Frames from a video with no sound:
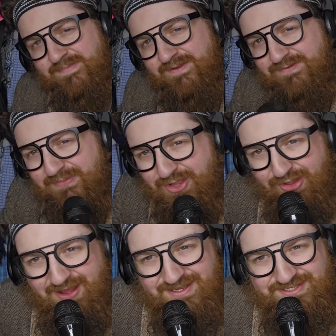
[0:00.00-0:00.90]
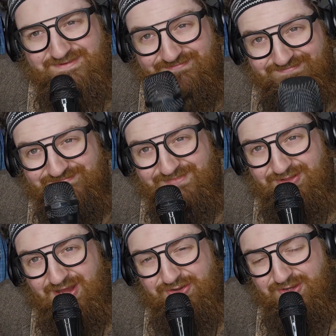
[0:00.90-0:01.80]
from from the closet.
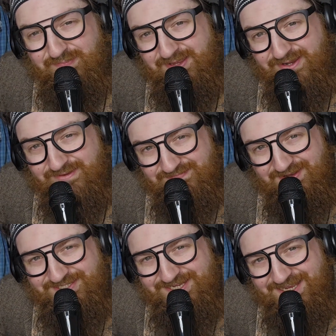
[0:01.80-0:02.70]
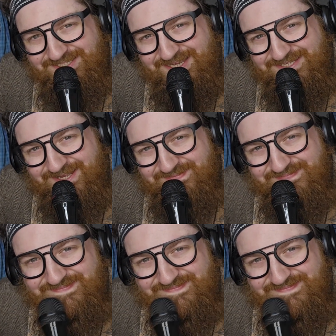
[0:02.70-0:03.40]
Glad you could be here. I'll see you guys next time.